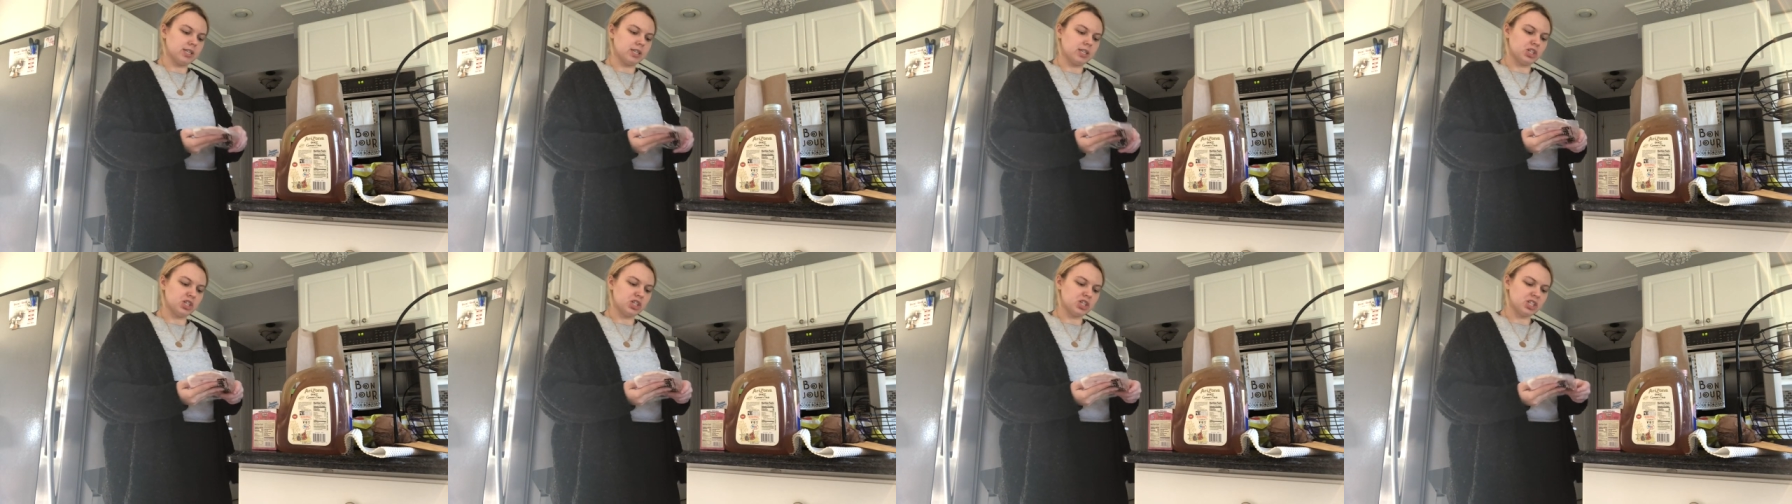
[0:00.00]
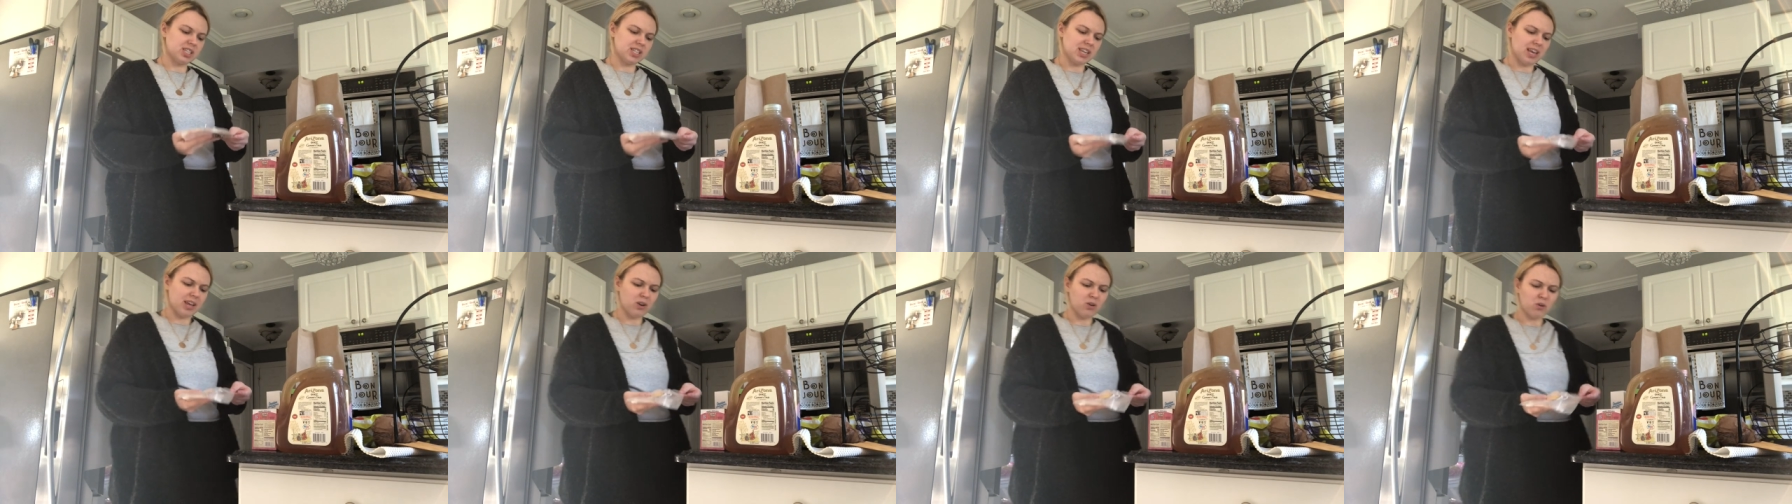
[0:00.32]
It's
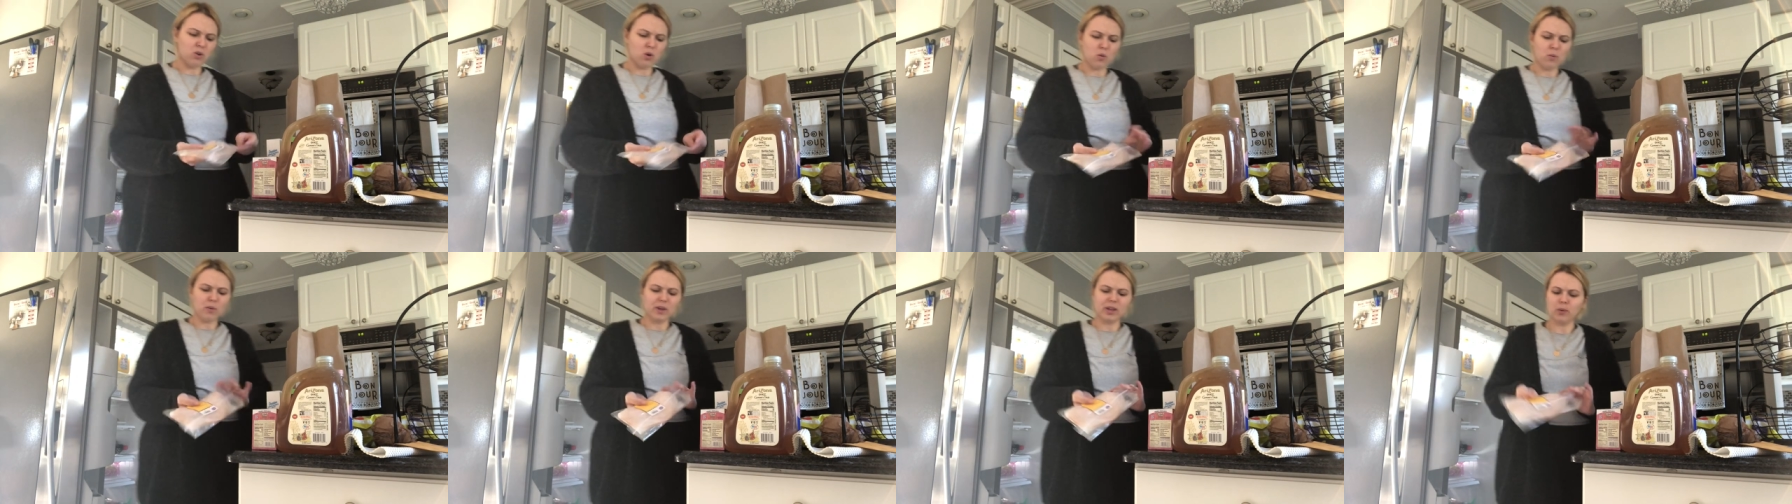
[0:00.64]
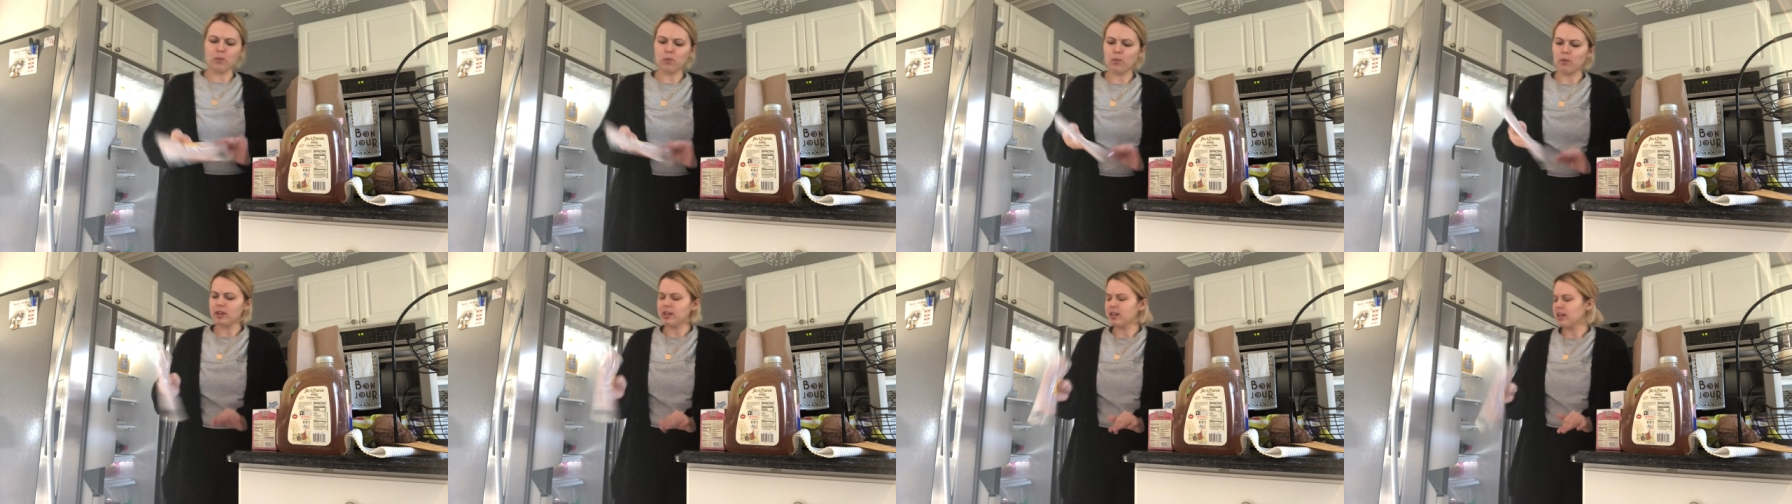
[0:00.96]
just, I don't know
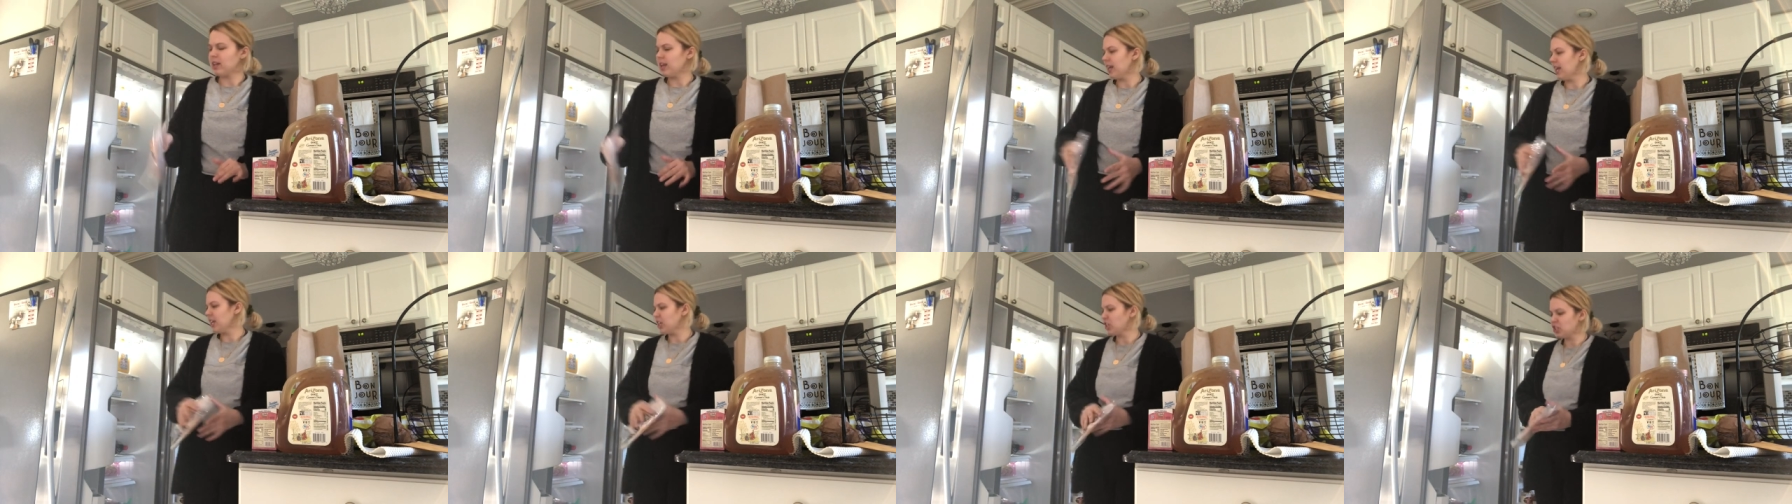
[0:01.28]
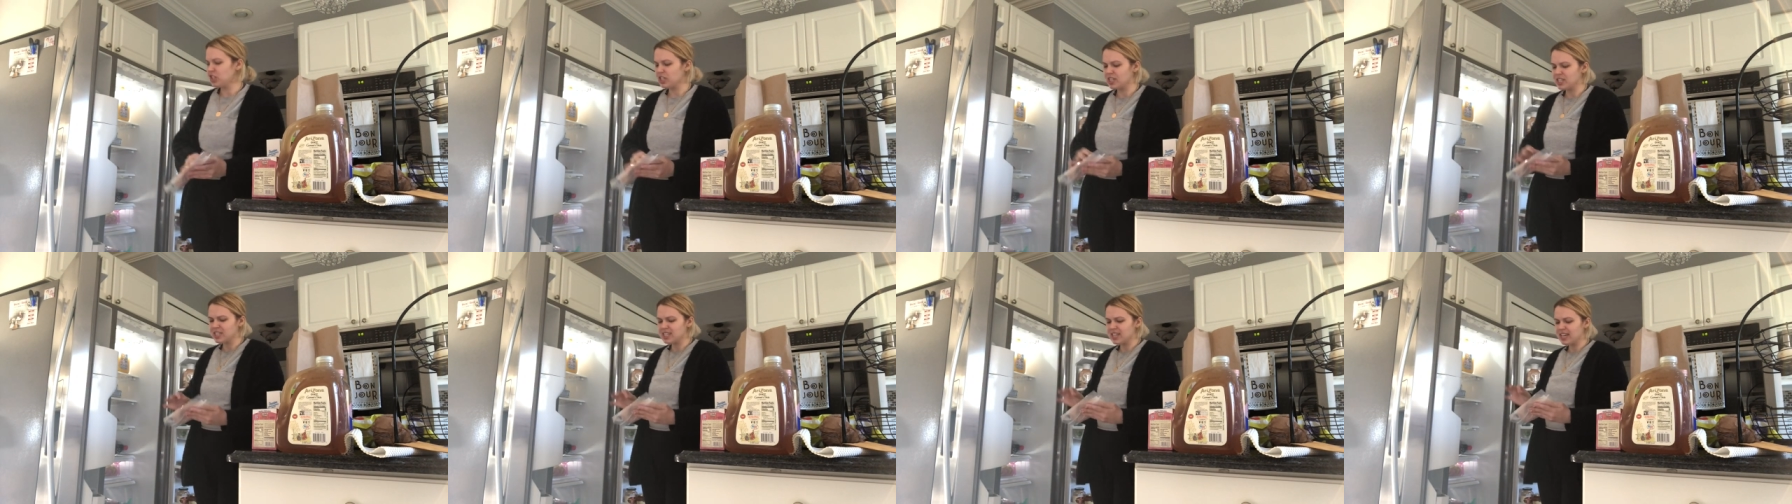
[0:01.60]
what, it's
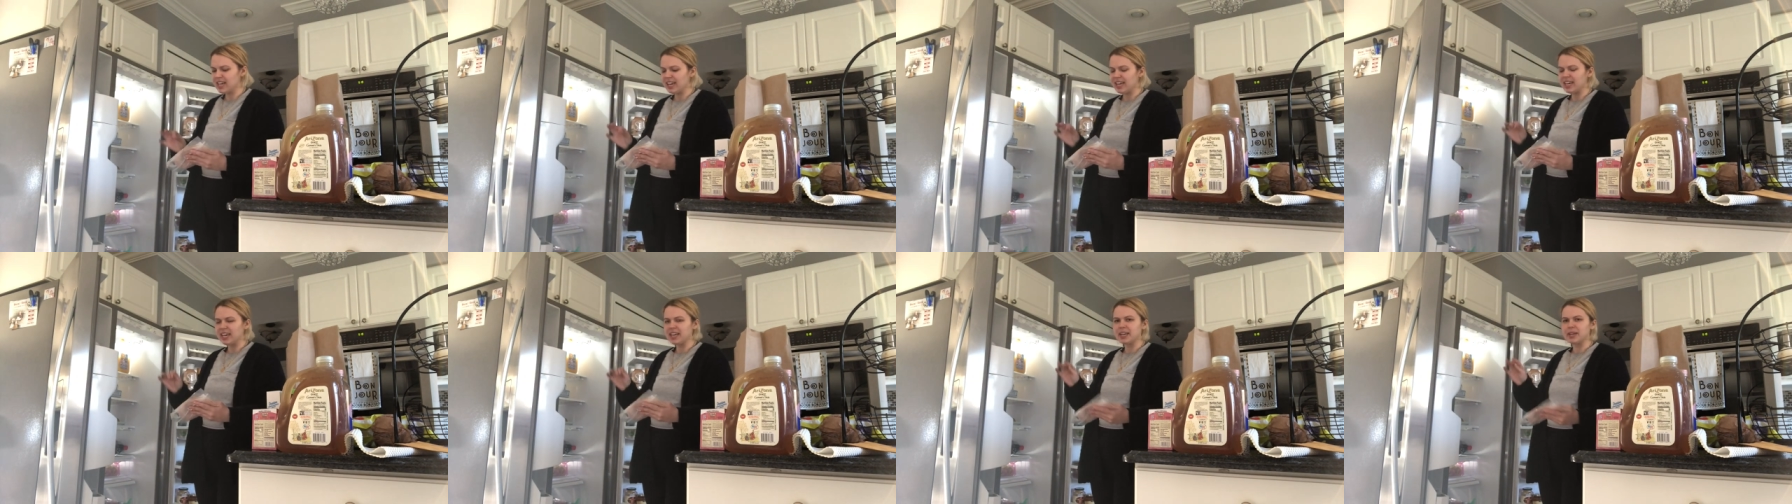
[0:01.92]
just like,